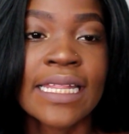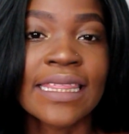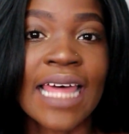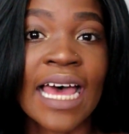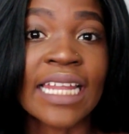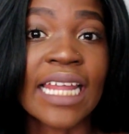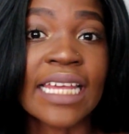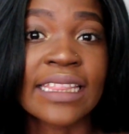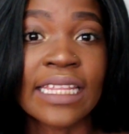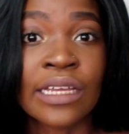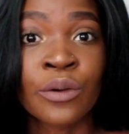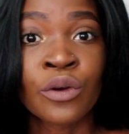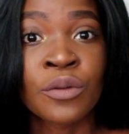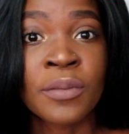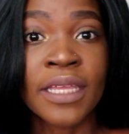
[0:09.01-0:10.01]
that I
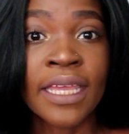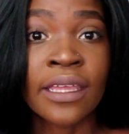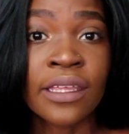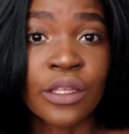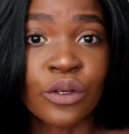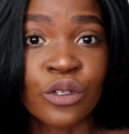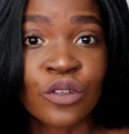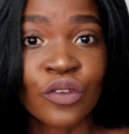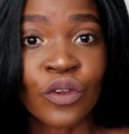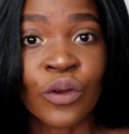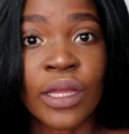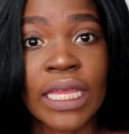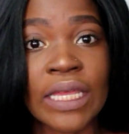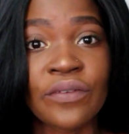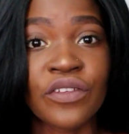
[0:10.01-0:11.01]
think would be useful
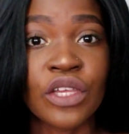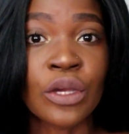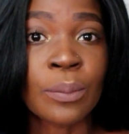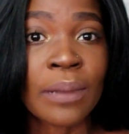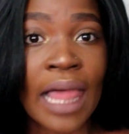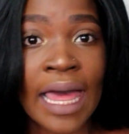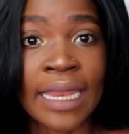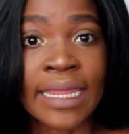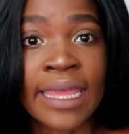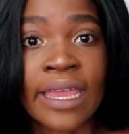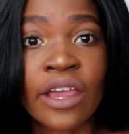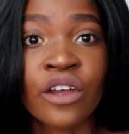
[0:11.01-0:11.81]
if you're planning